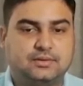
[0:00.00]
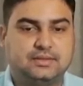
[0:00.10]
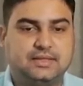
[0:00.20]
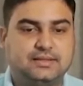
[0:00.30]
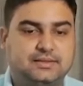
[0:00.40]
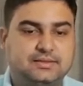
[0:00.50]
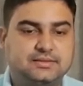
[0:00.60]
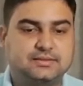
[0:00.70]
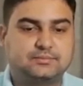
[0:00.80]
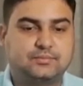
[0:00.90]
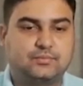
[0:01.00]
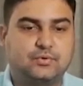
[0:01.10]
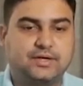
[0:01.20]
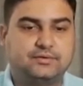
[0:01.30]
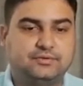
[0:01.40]
then this
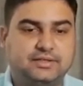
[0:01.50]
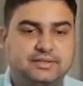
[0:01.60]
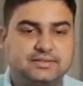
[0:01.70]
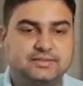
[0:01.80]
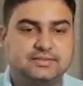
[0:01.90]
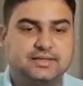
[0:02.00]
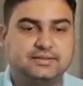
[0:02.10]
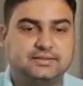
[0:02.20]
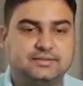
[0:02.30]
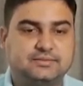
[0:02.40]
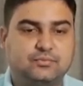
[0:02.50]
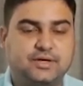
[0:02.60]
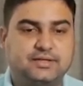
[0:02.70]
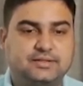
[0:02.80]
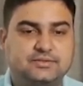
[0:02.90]
point where it is intersecting, this
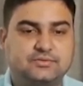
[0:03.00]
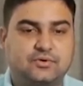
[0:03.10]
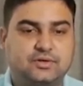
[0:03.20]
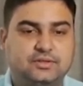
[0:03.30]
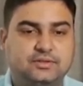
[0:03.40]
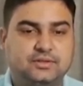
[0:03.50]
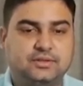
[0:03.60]
point is called